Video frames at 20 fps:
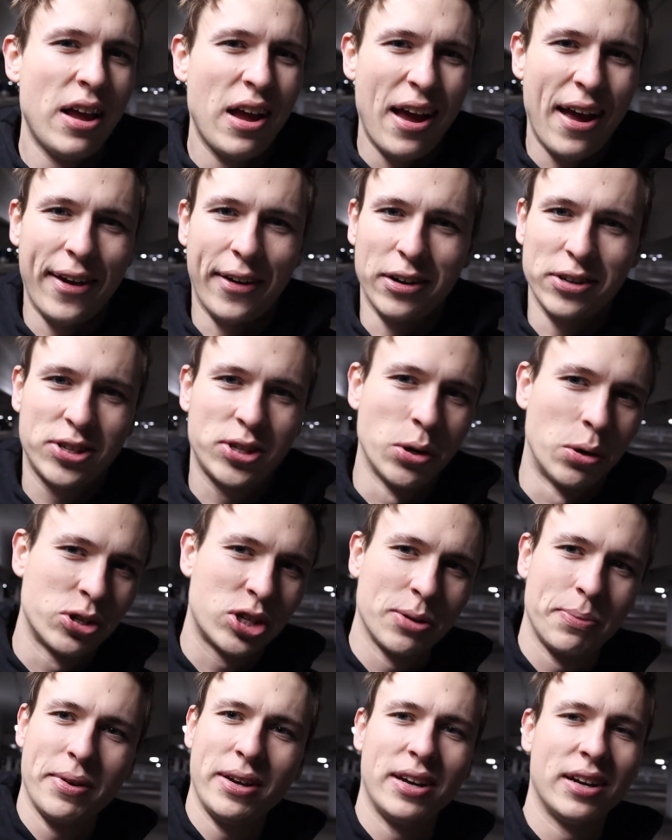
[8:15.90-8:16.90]
and our
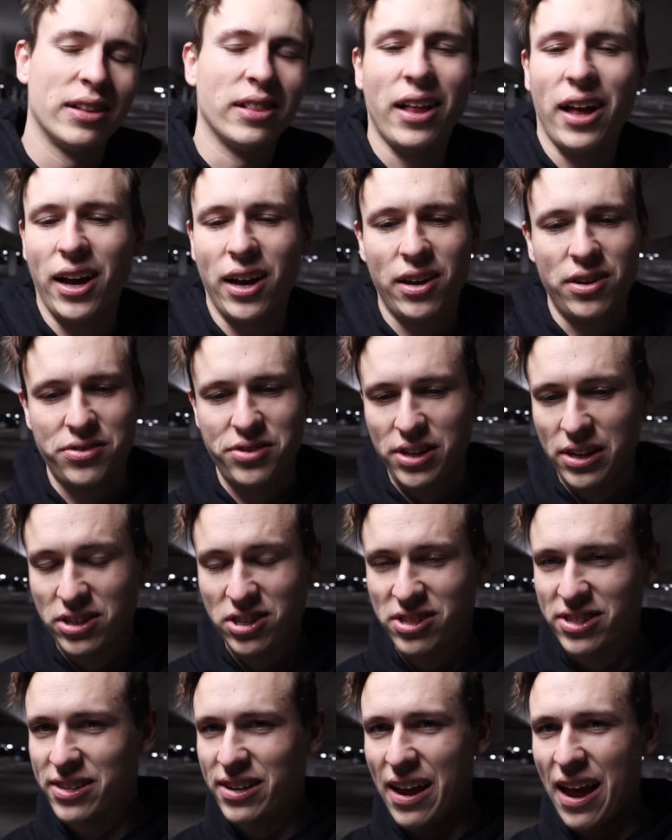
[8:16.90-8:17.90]
social media lives and
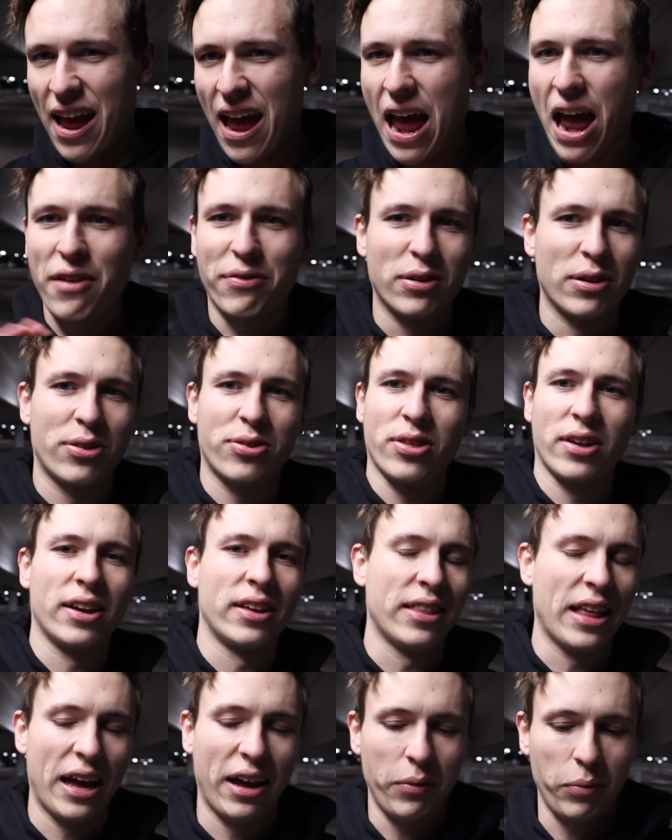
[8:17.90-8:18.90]
just
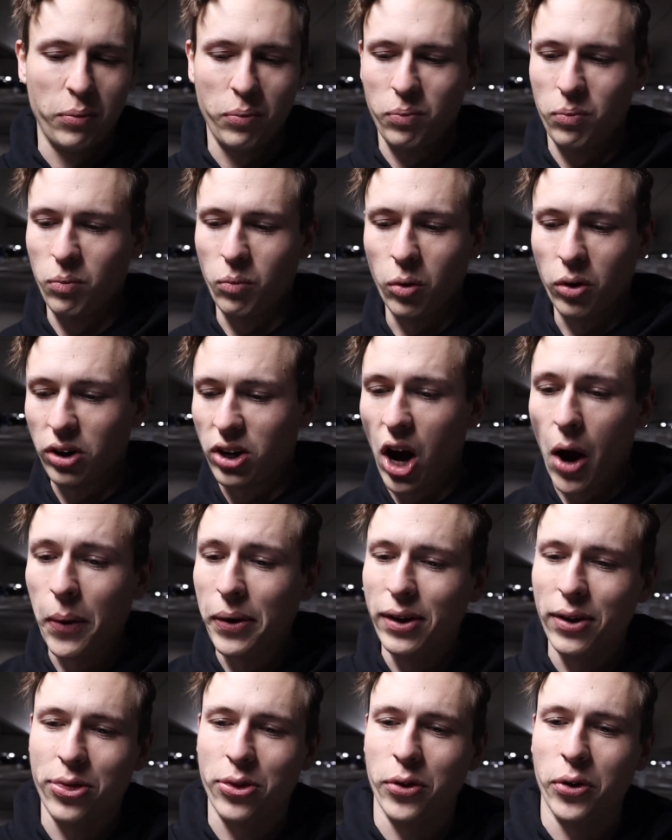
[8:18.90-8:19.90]
everything that we're
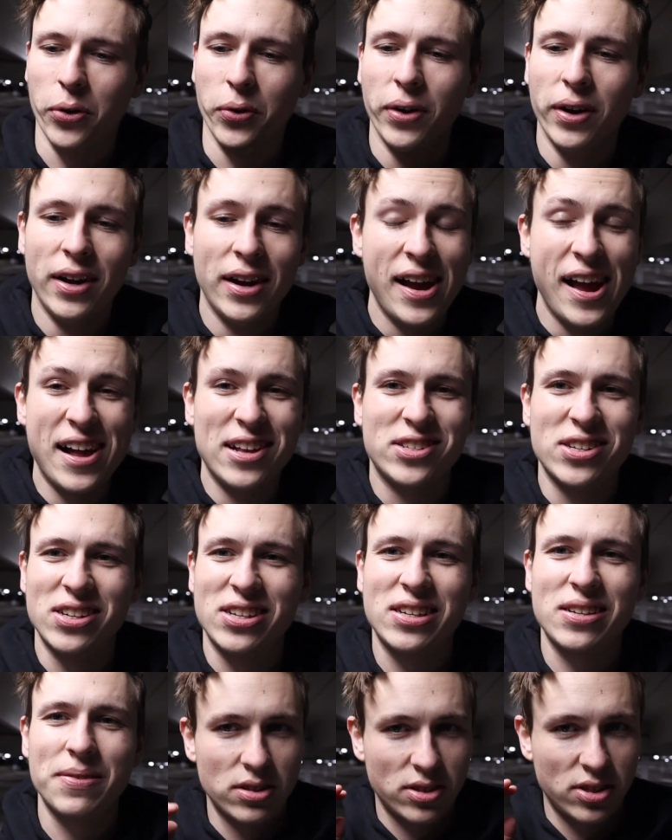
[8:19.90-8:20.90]
going through. It's
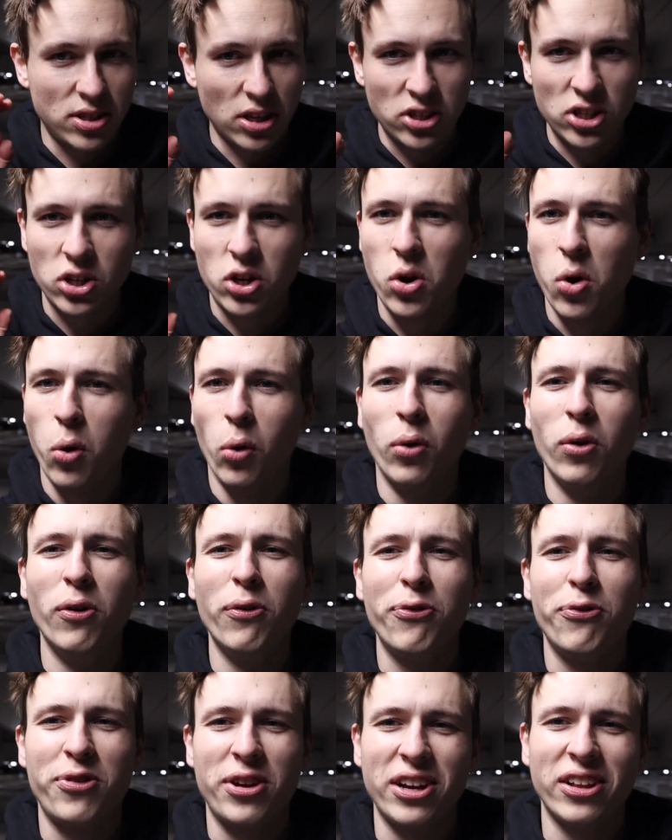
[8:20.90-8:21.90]
just such a cool
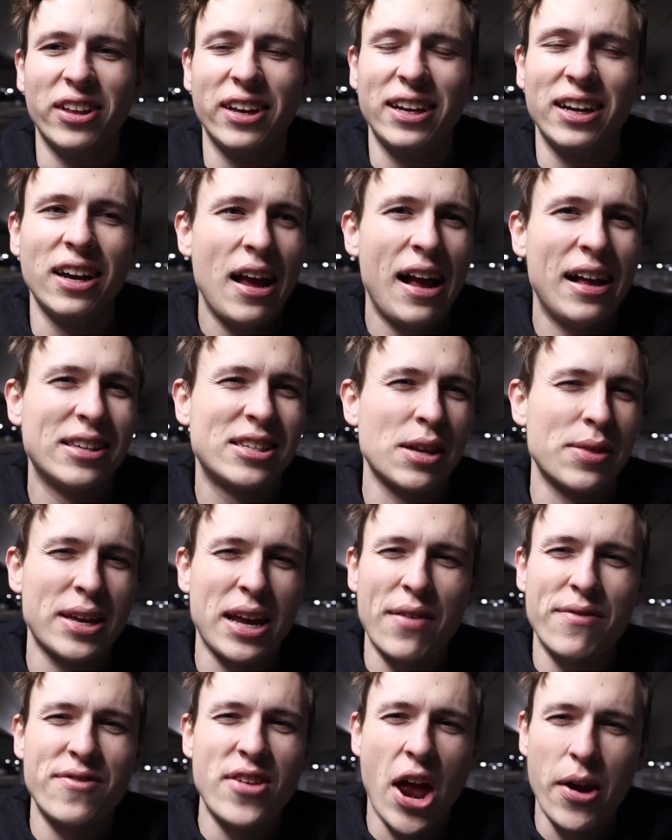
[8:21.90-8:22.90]
feeling and something
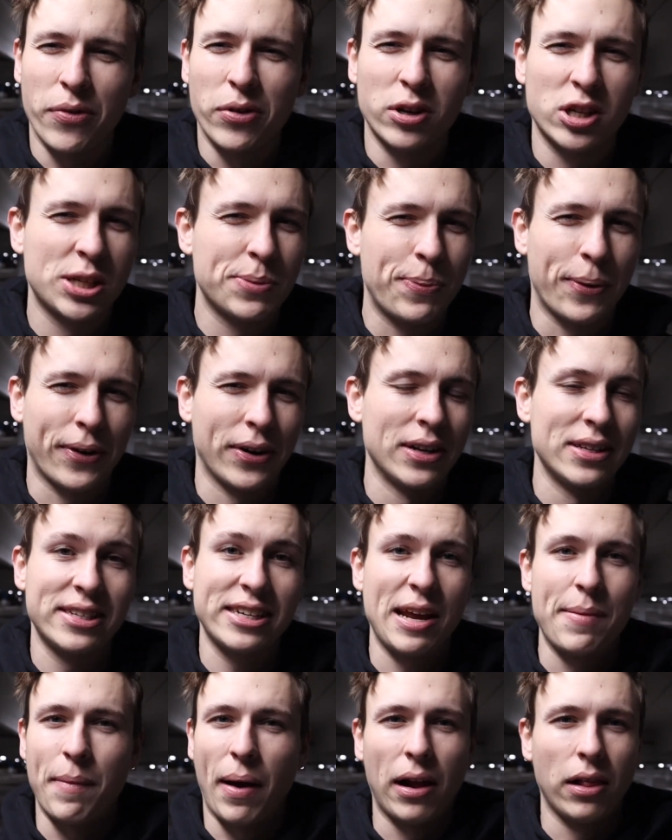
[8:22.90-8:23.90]
I've never
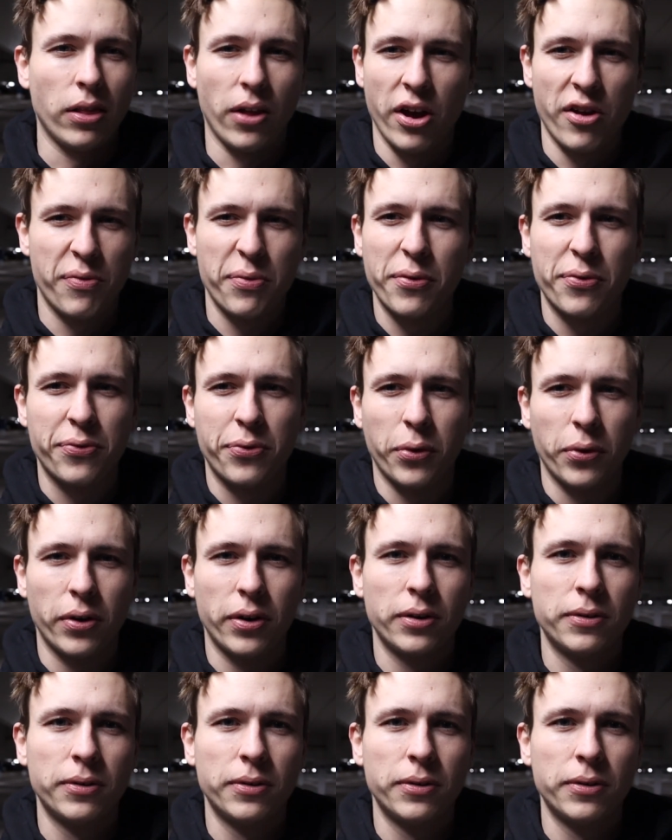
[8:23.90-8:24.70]
experienced in my life before.